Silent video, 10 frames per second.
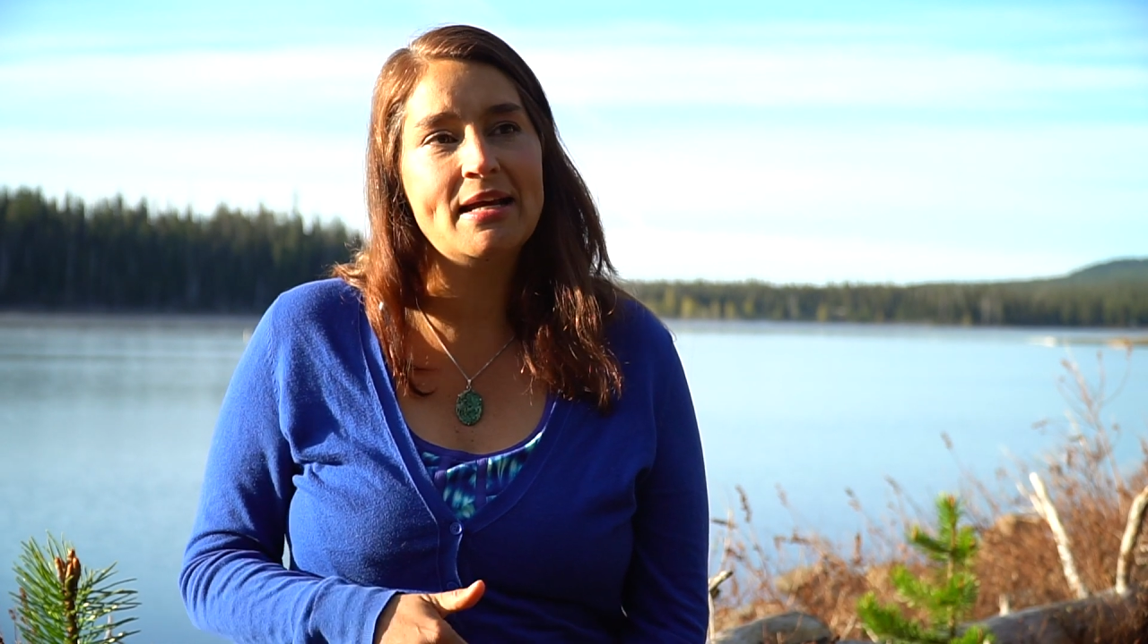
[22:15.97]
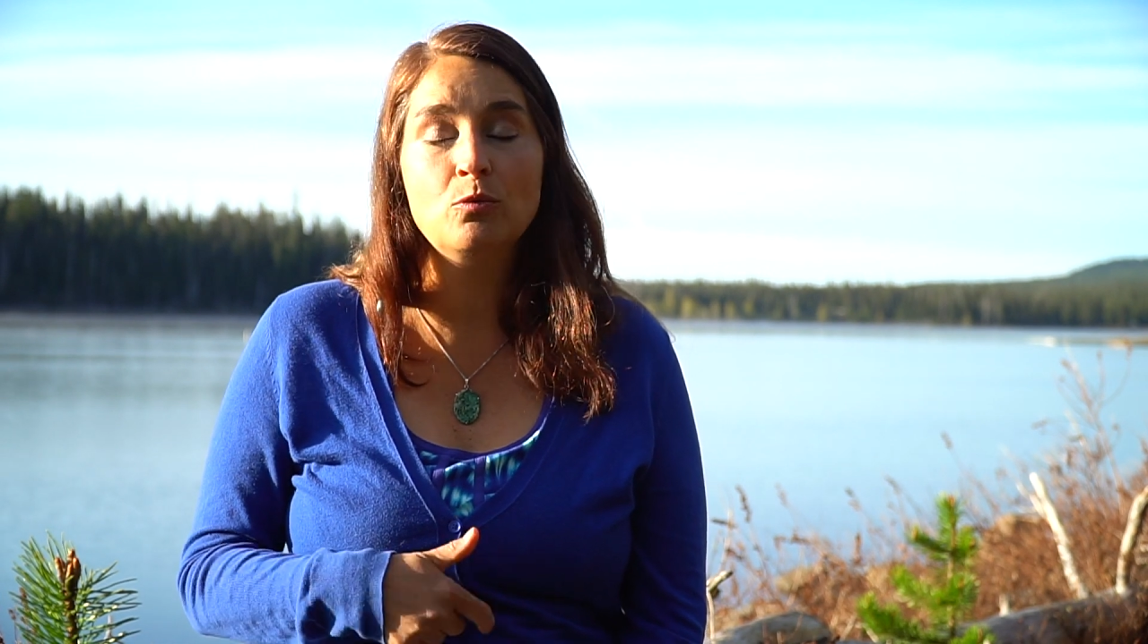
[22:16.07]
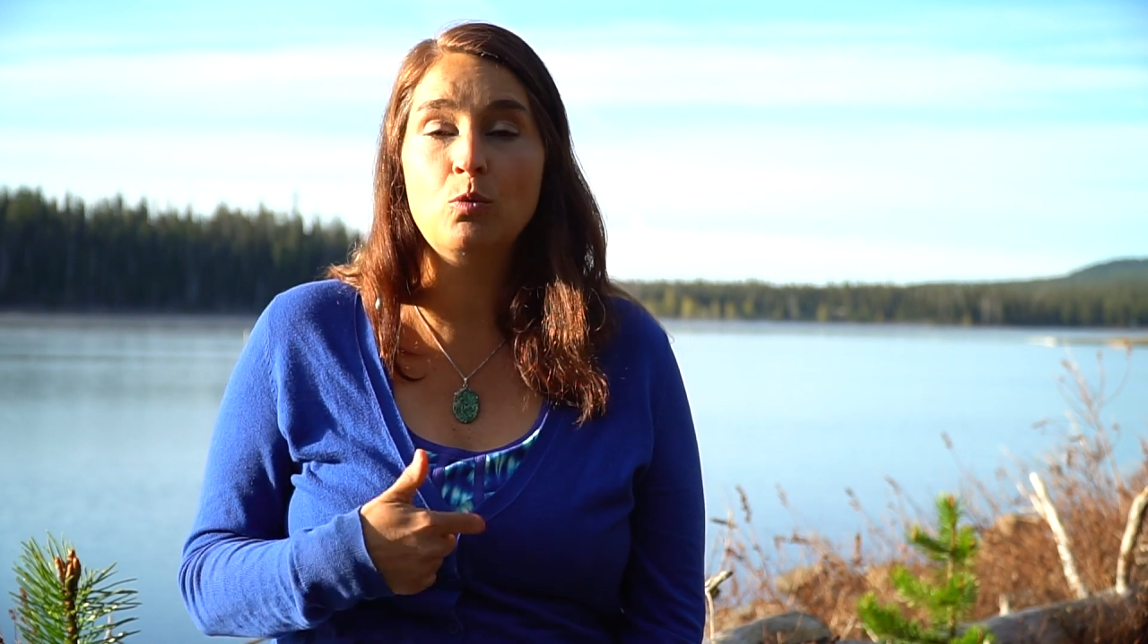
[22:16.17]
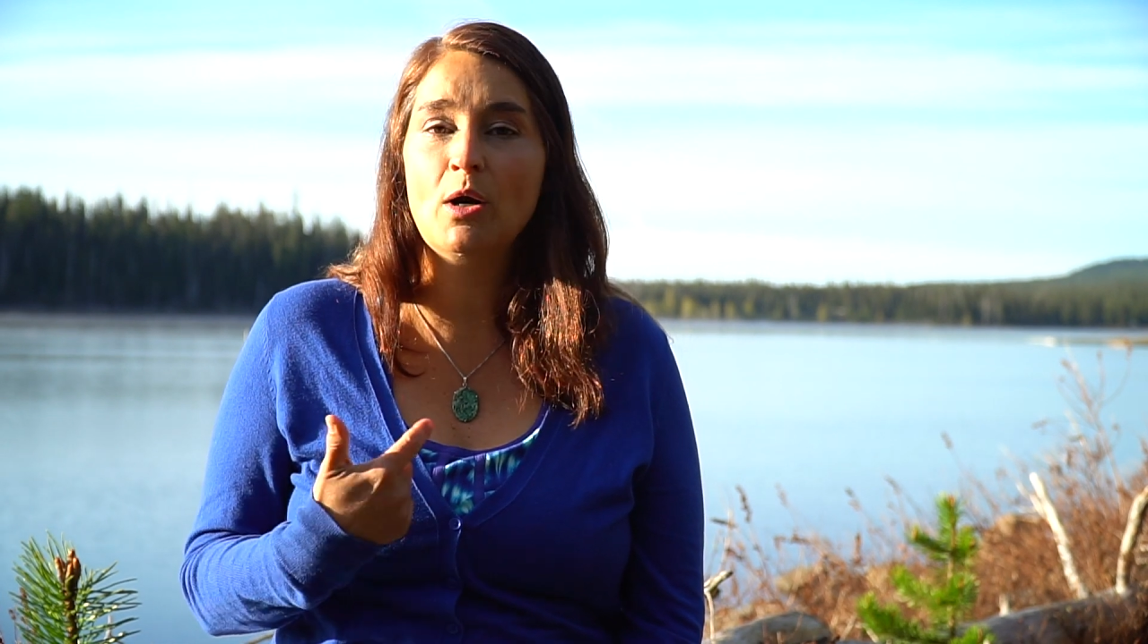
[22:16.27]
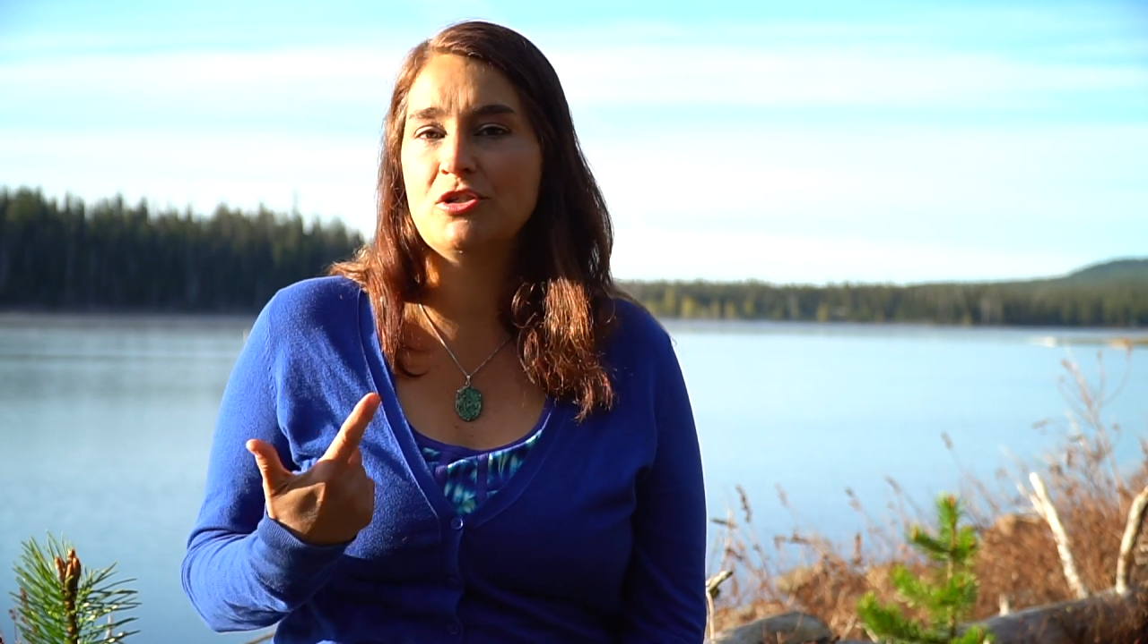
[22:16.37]

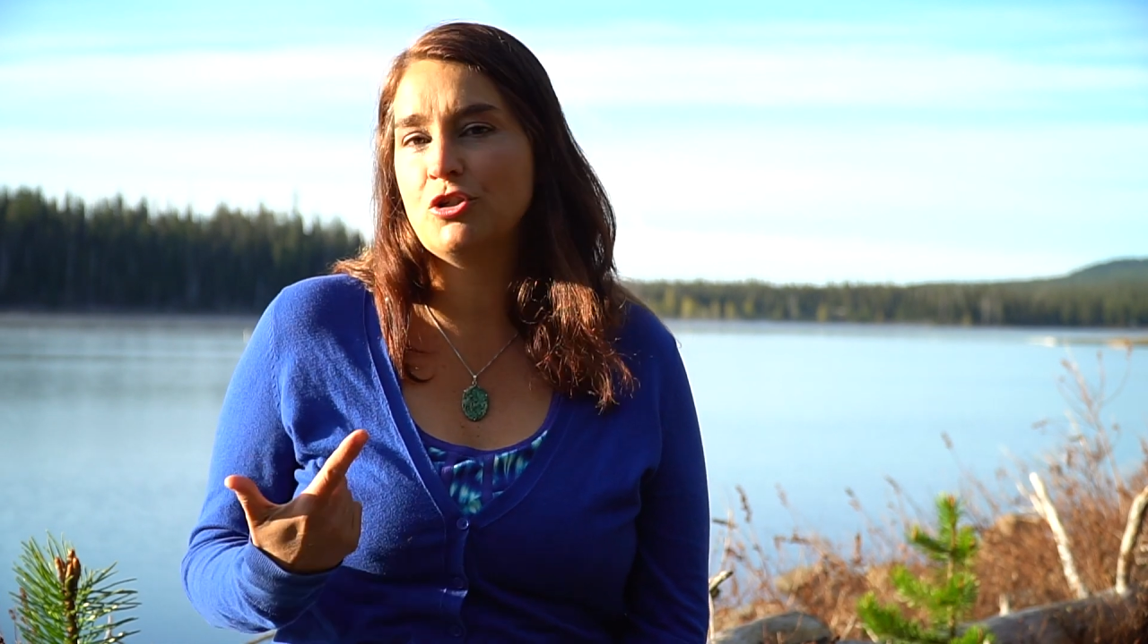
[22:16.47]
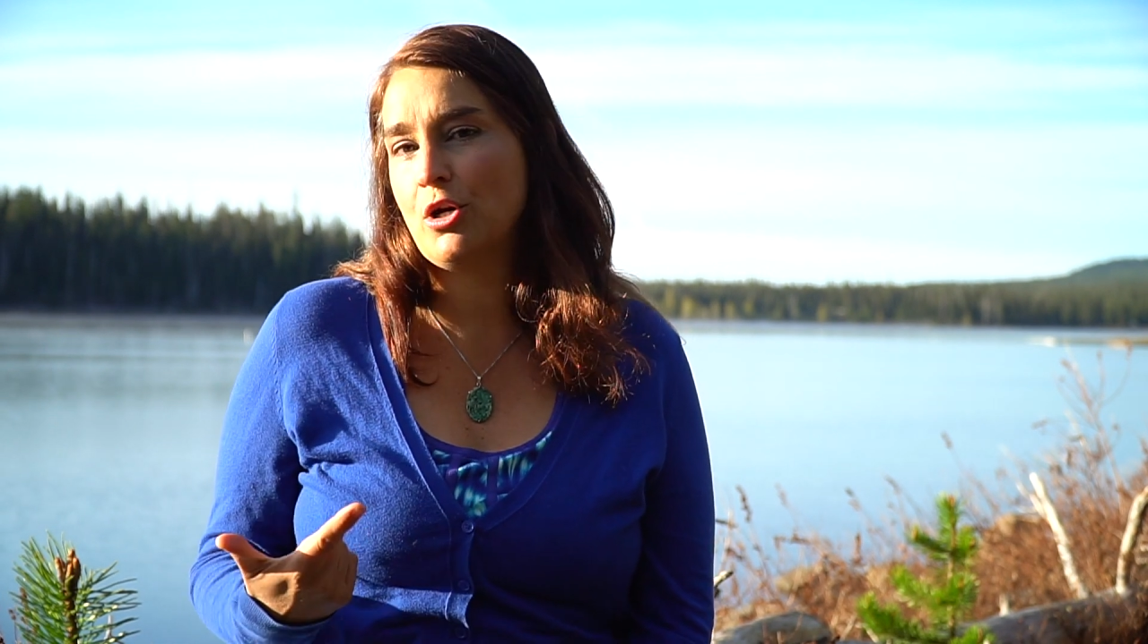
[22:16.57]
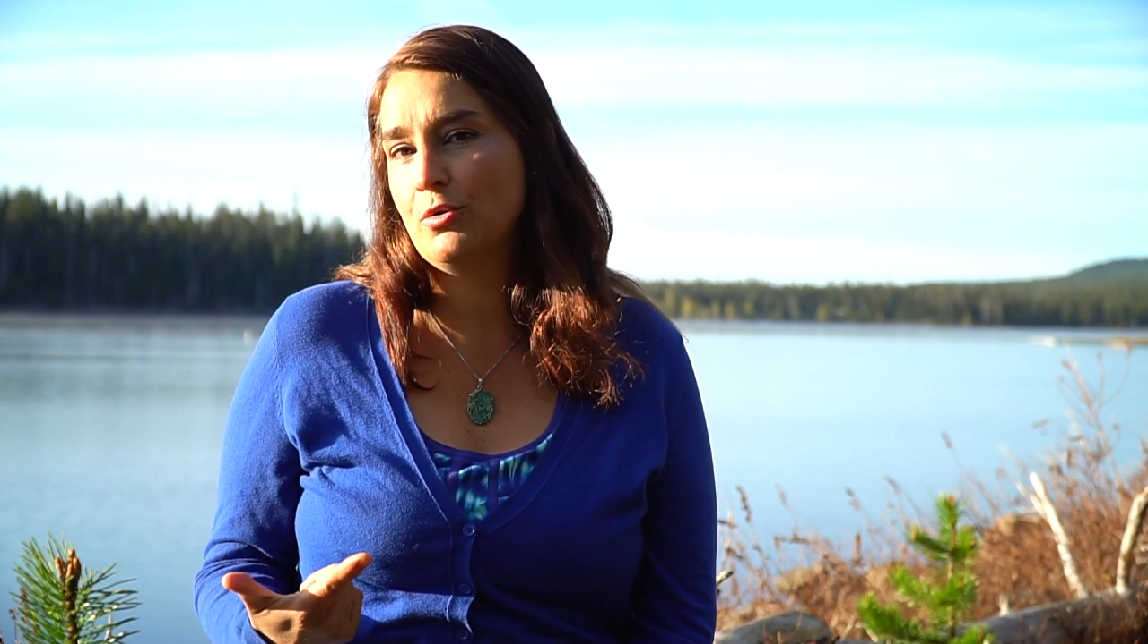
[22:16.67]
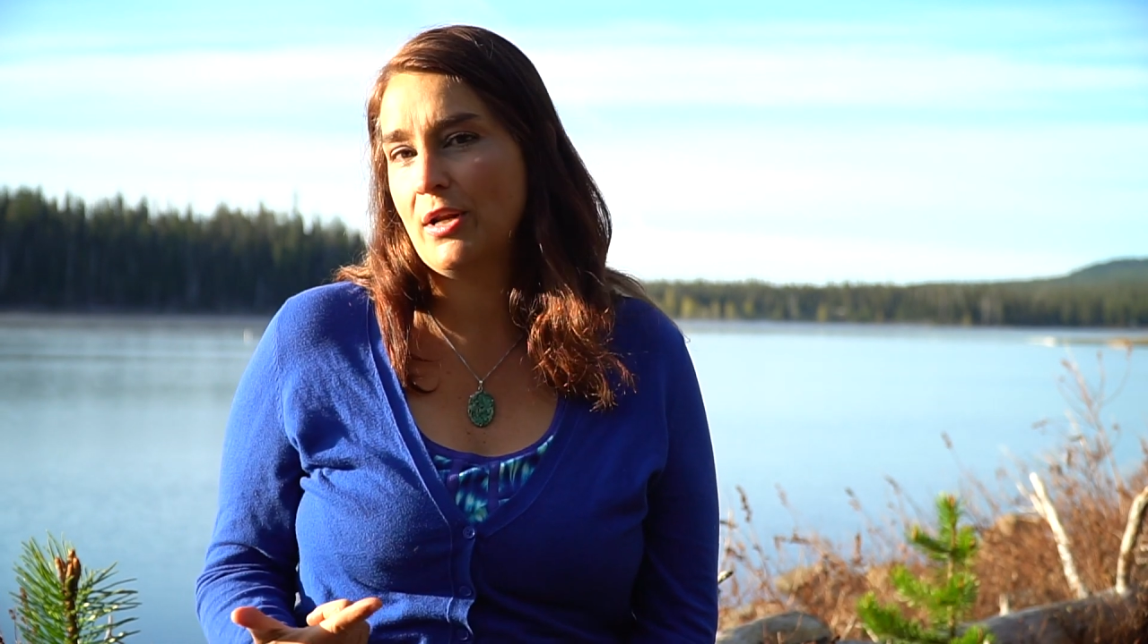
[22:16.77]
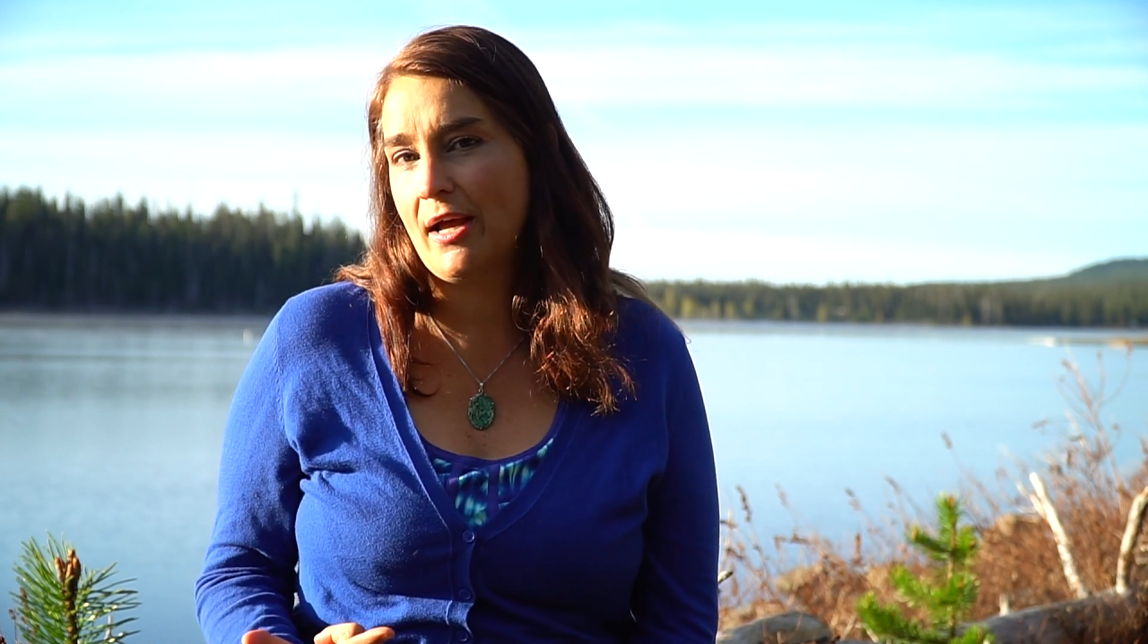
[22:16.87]
and what
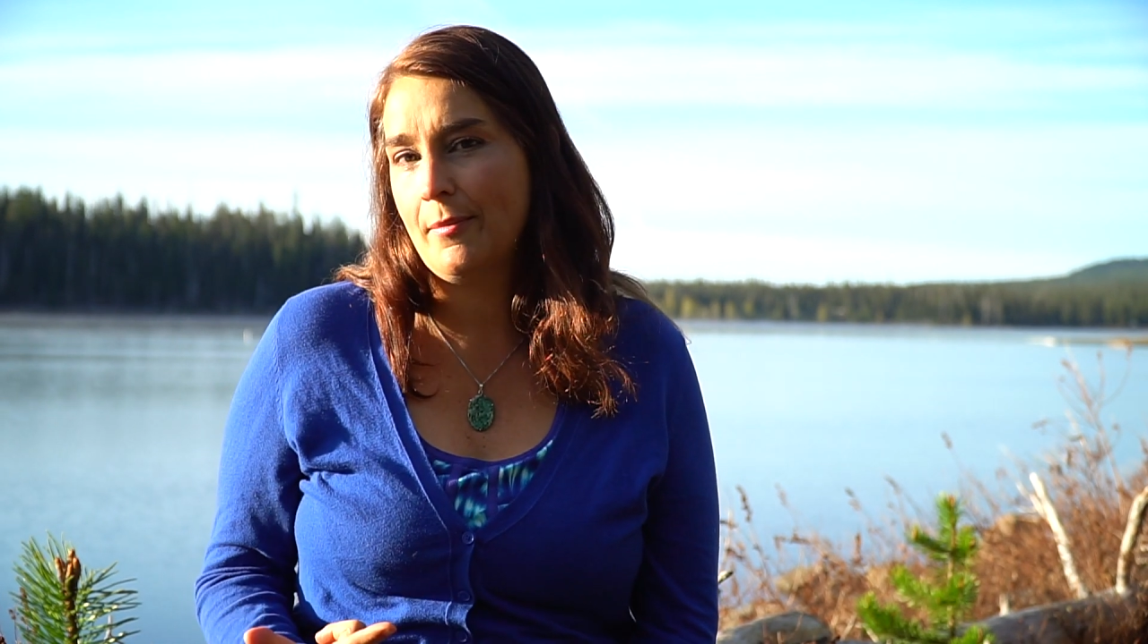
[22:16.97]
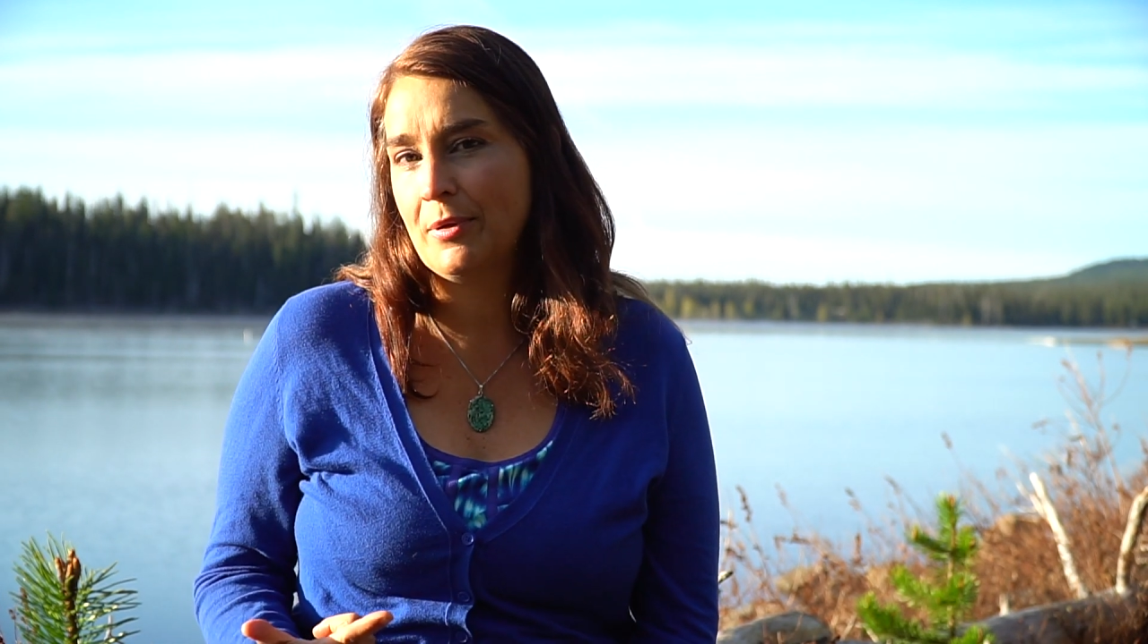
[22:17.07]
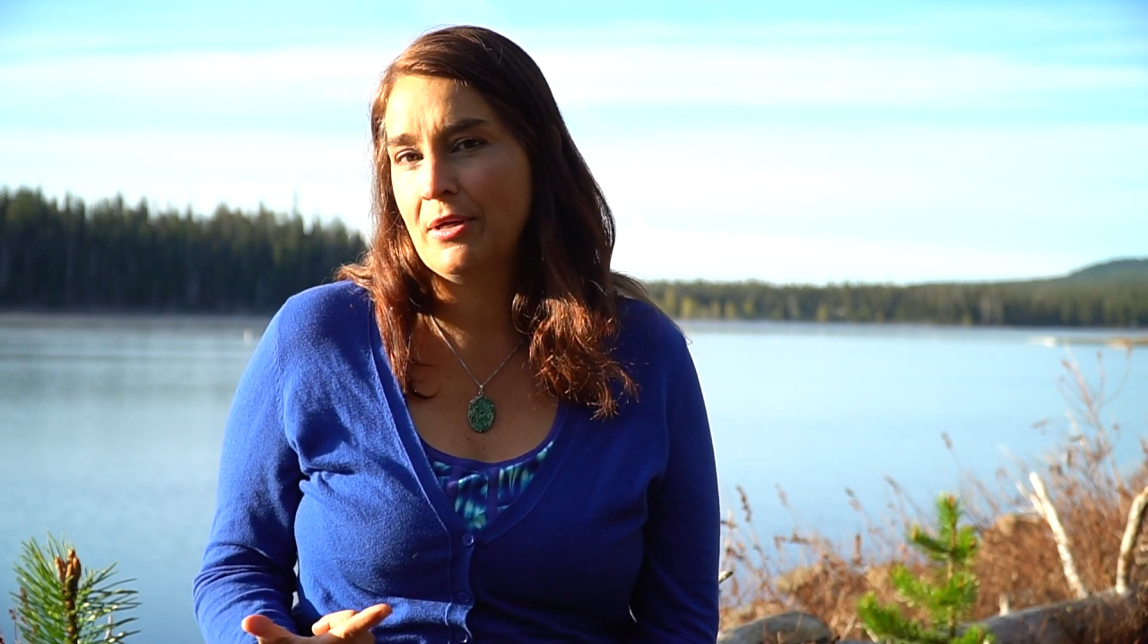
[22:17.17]
showed up.